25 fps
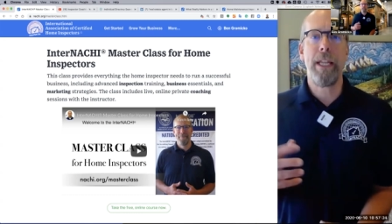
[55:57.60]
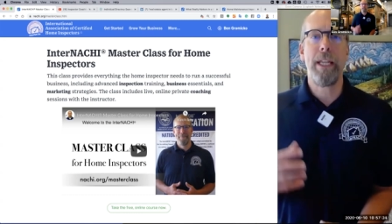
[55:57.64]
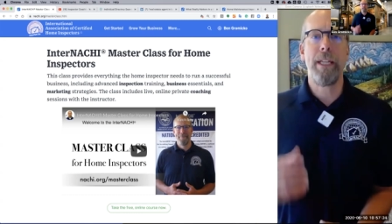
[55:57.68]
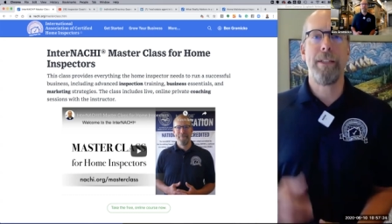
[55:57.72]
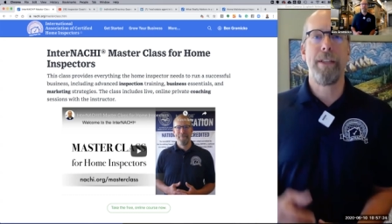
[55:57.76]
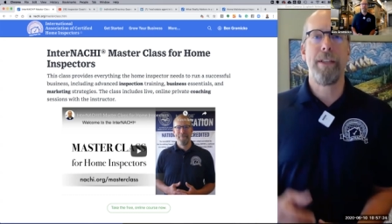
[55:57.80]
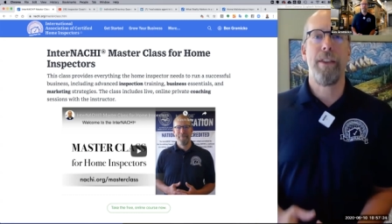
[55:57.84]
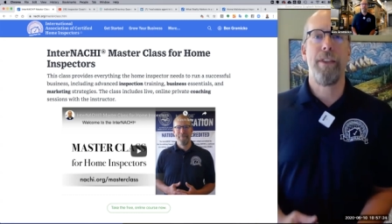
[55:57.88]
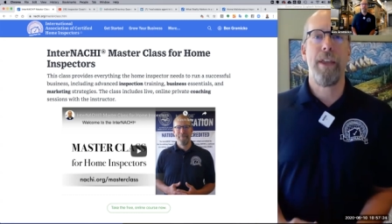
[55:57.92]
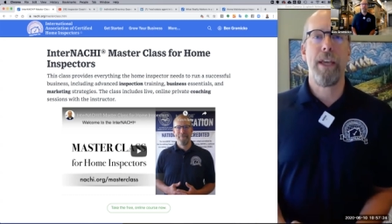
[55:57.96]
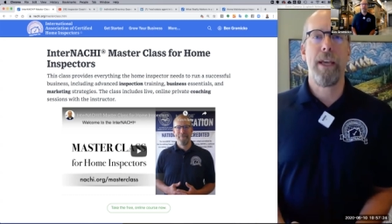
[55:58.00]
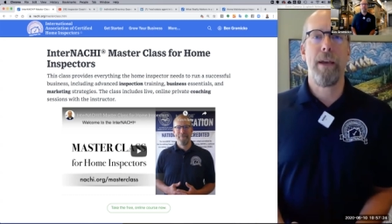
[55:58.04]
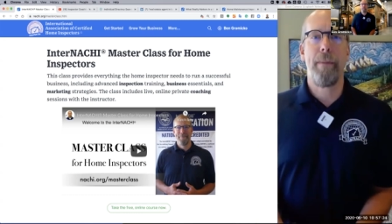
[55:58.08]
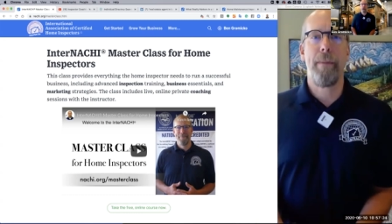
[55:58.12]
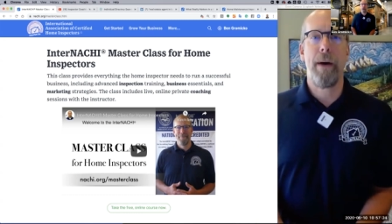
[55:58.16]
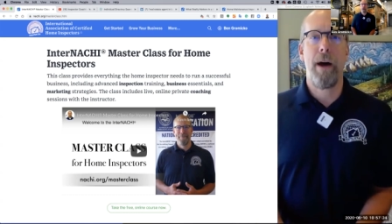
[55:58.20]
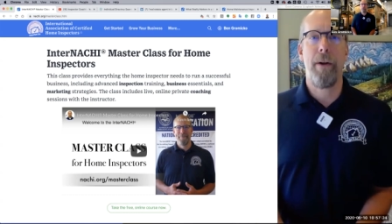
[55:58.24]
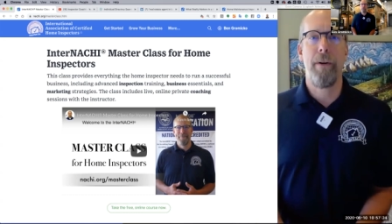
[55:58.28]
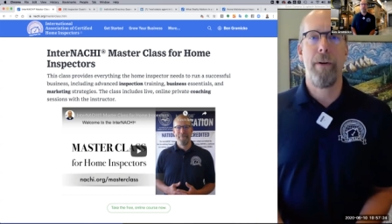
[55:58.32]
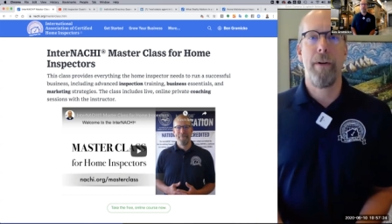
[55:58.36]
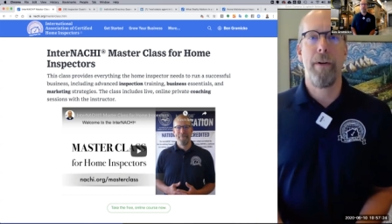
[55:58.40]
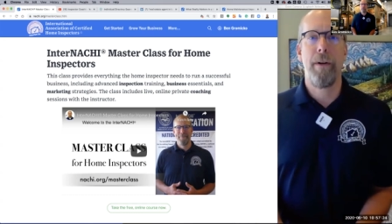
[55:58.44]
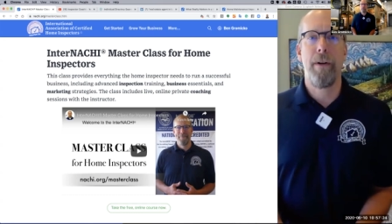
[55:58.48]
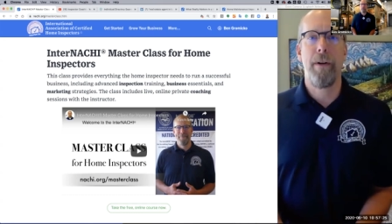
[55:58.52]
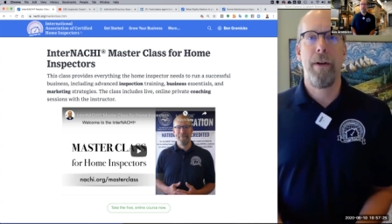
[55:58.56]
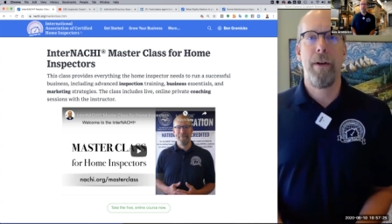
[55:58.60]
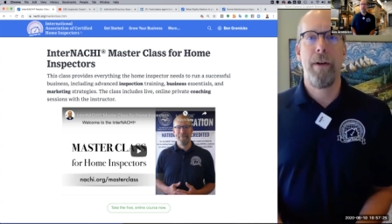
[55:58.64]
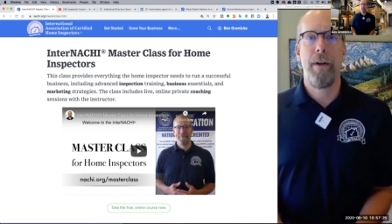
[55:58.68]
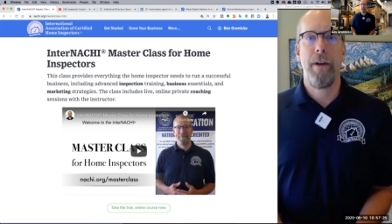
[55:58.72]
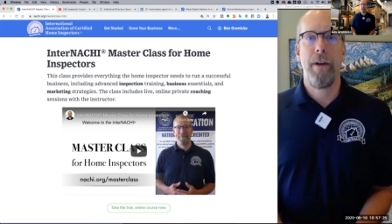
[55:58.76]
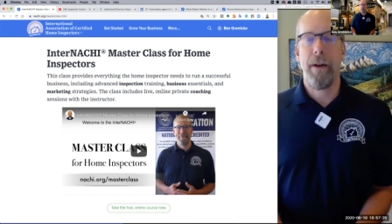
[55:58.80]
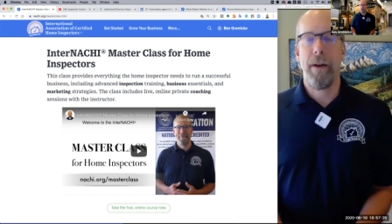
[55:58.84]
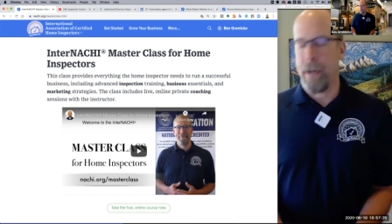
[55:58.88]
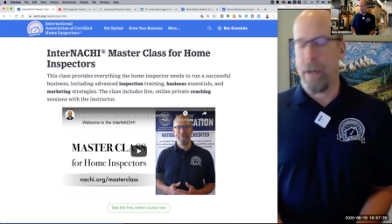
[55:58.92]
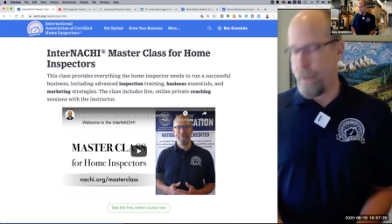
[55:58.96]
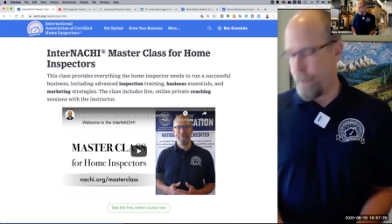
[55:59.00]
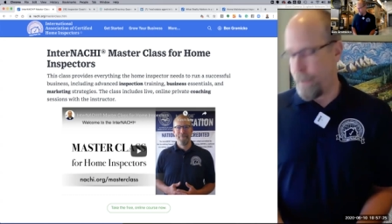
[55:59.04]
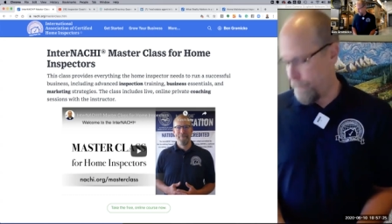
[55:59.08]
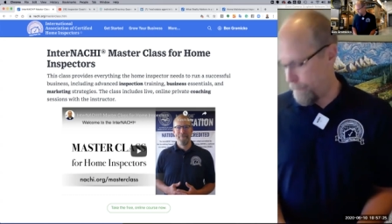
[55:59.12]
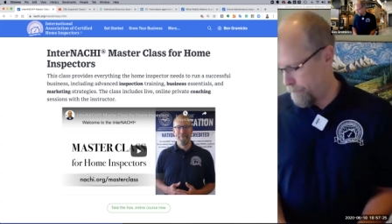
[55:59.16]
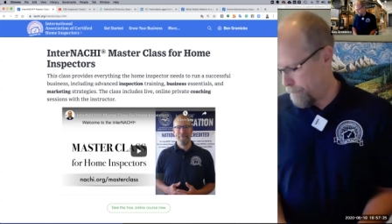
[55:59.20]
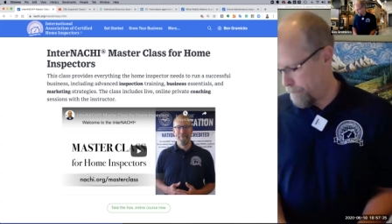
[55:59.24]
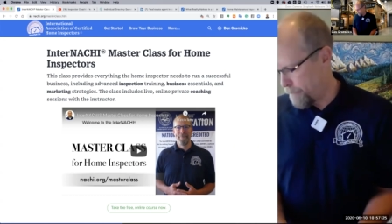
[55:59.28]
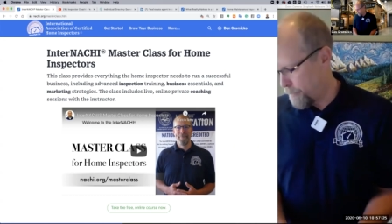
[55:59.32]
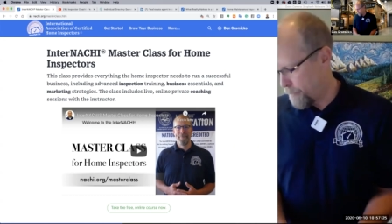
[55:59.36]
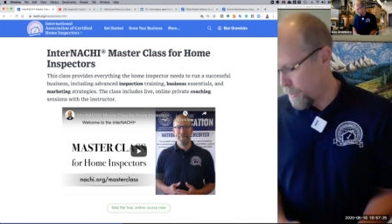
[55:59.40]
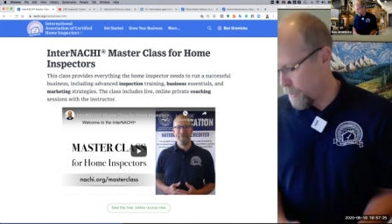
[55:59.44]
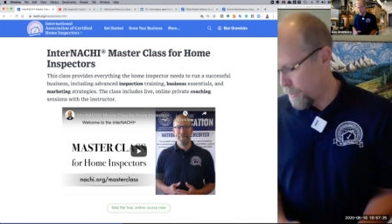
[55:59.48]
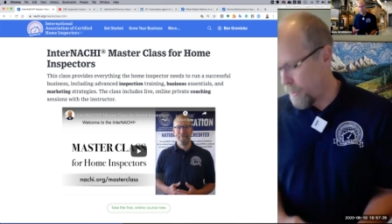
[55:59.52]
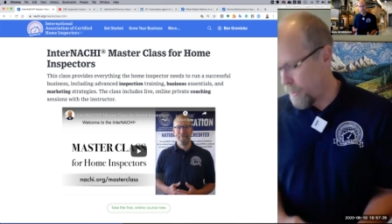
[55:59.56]
to think about, um,
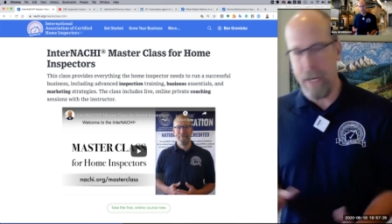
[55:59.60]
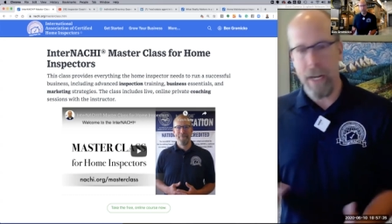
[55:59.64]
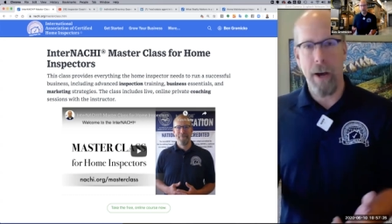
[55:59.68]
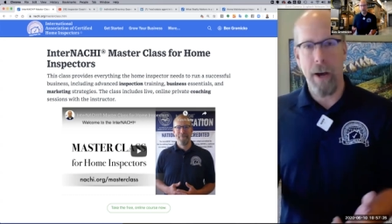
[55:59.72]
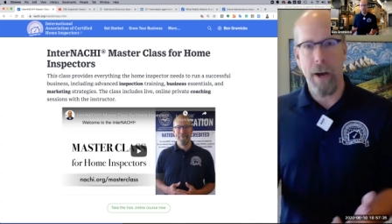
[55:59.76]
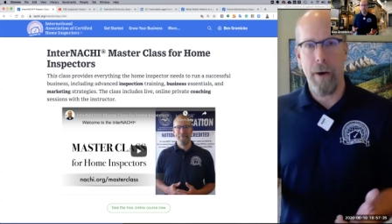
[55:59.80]
not right now,